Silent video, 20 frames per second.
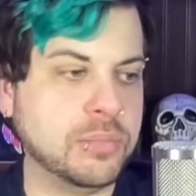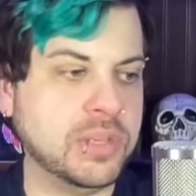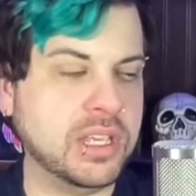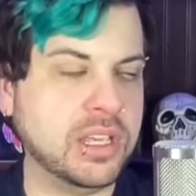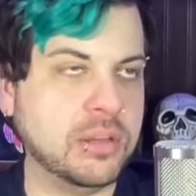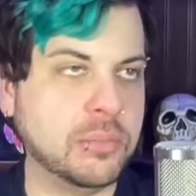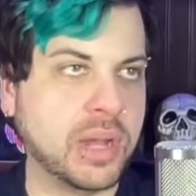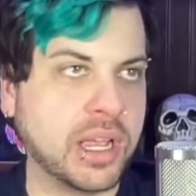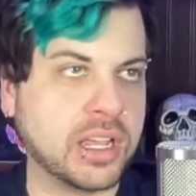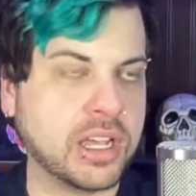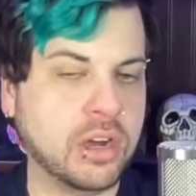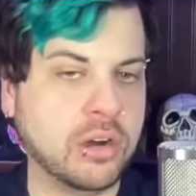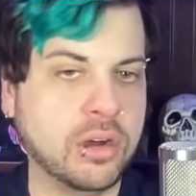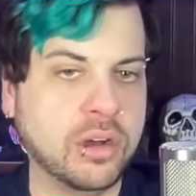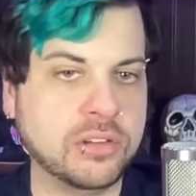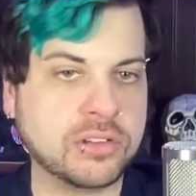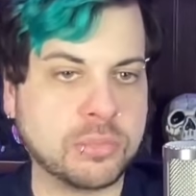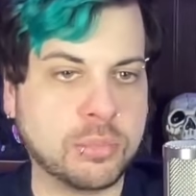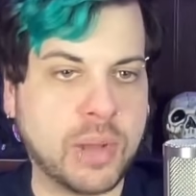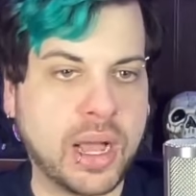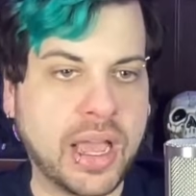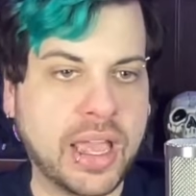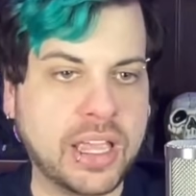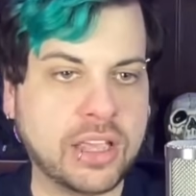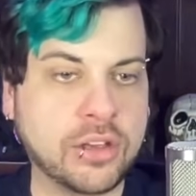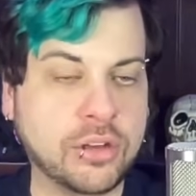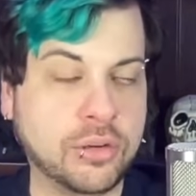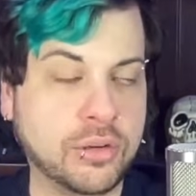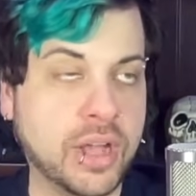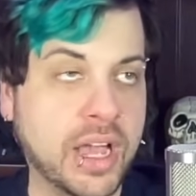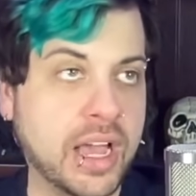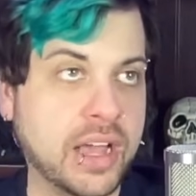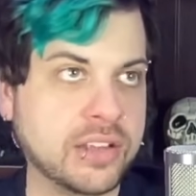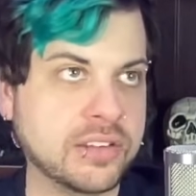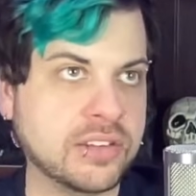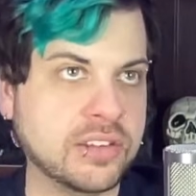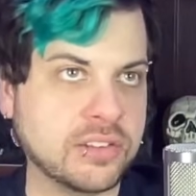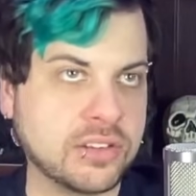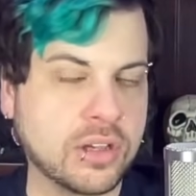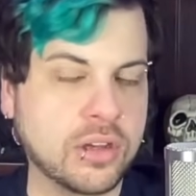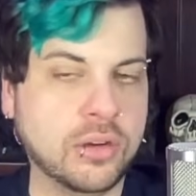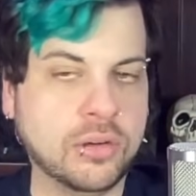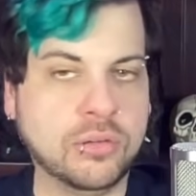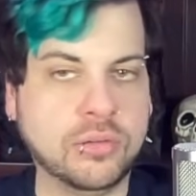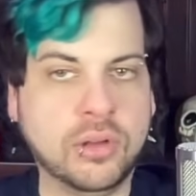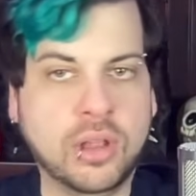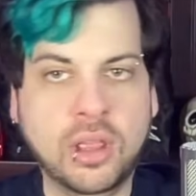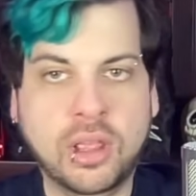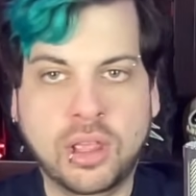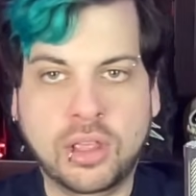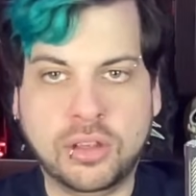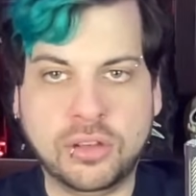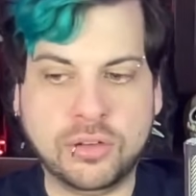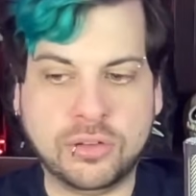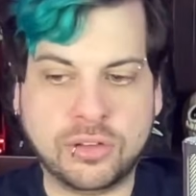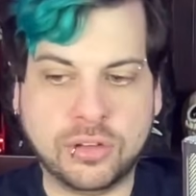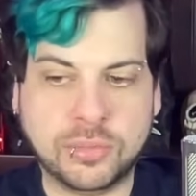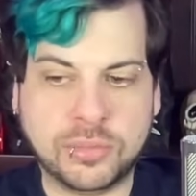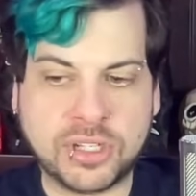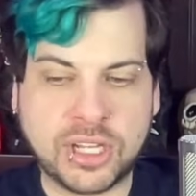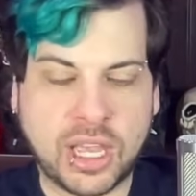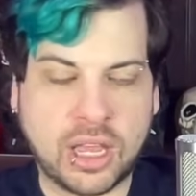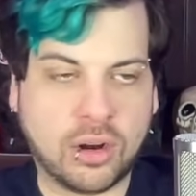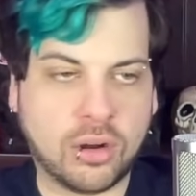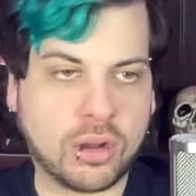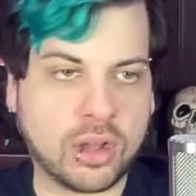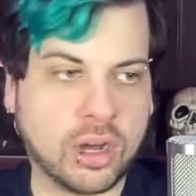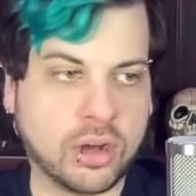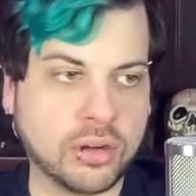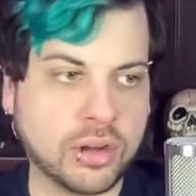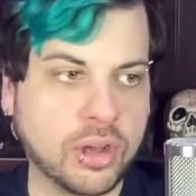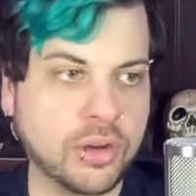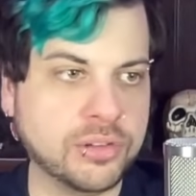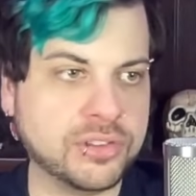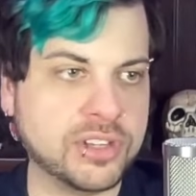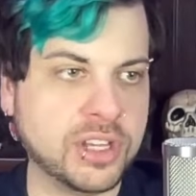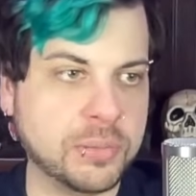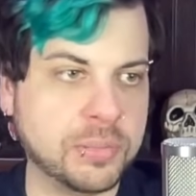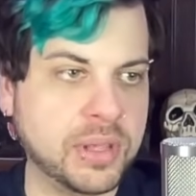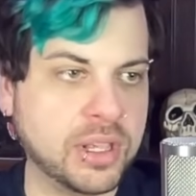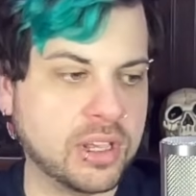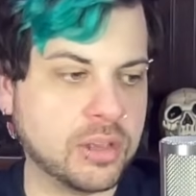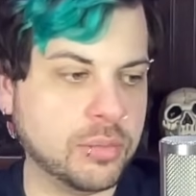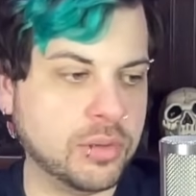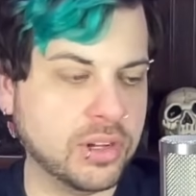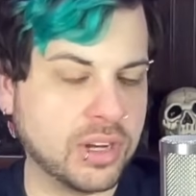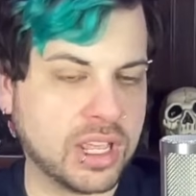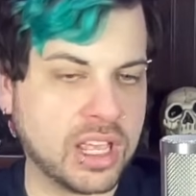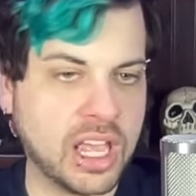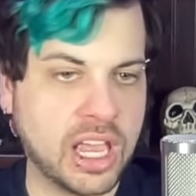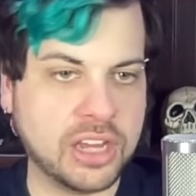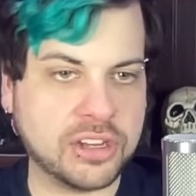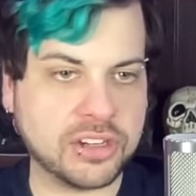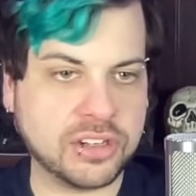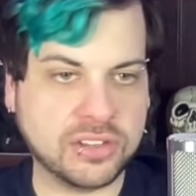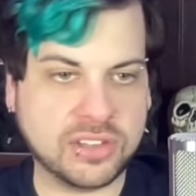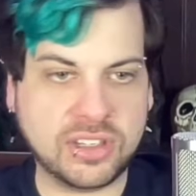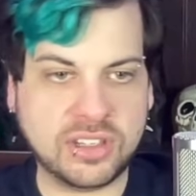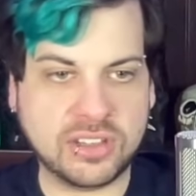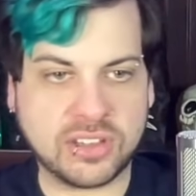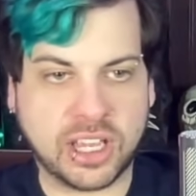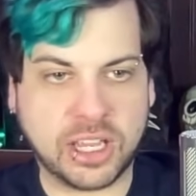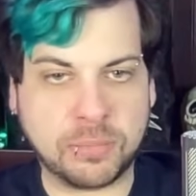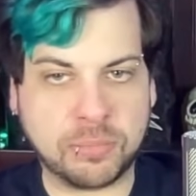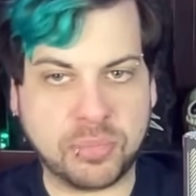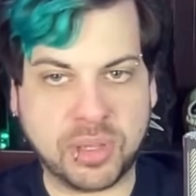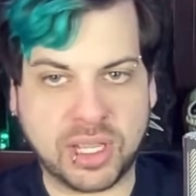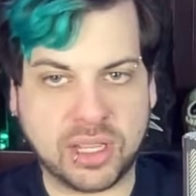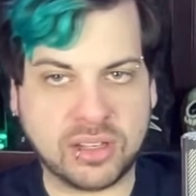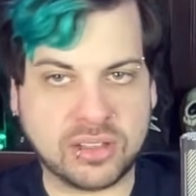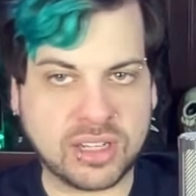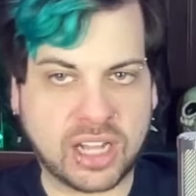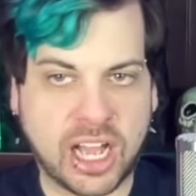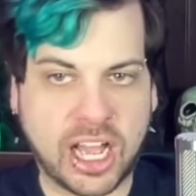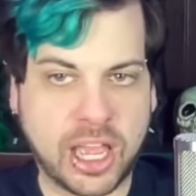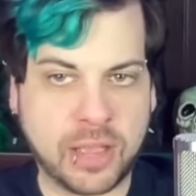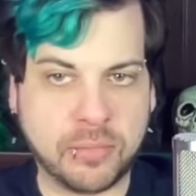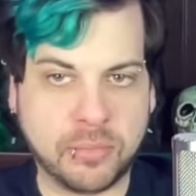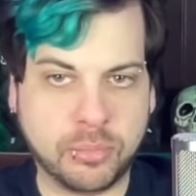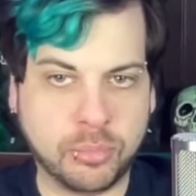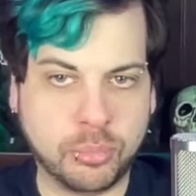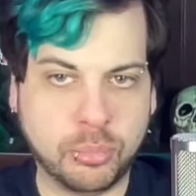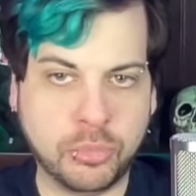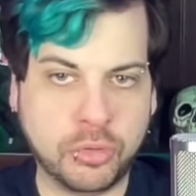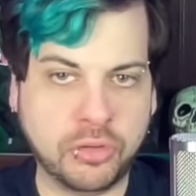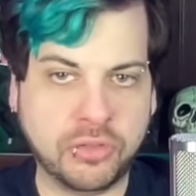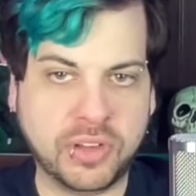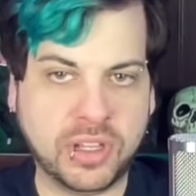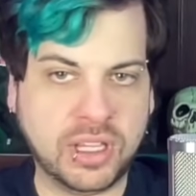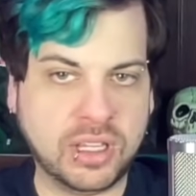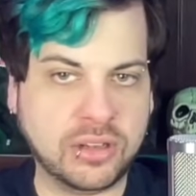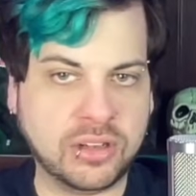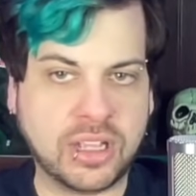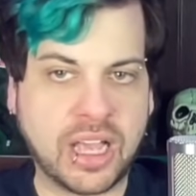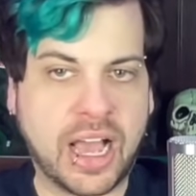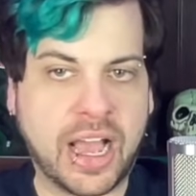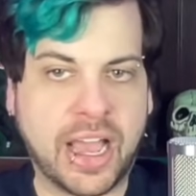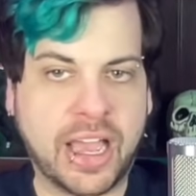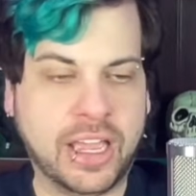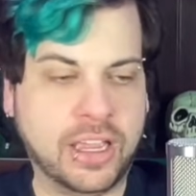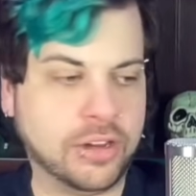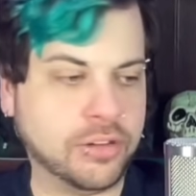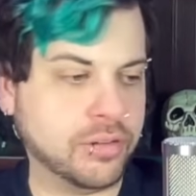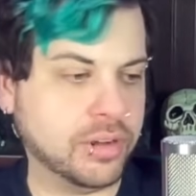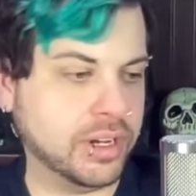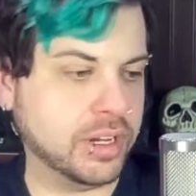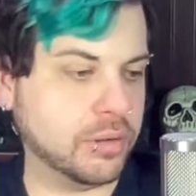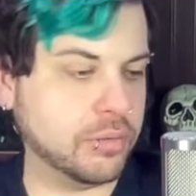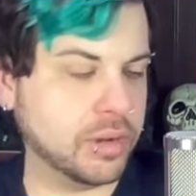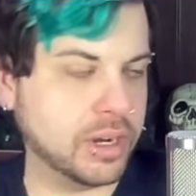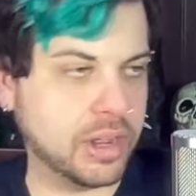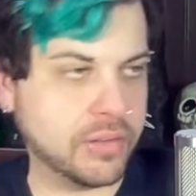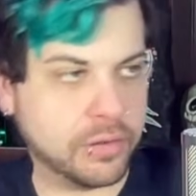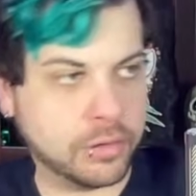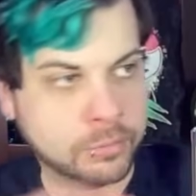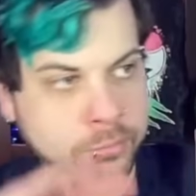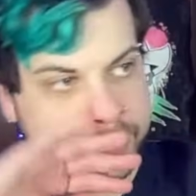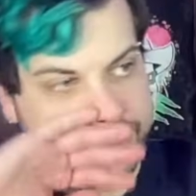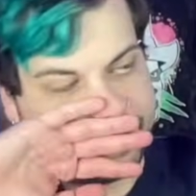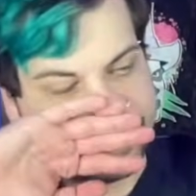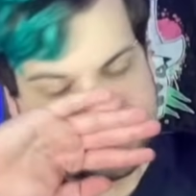me and my co-host Mike, who has his own YouTube channel called OCP Communications. He's like big time movie guy, critic, whatever.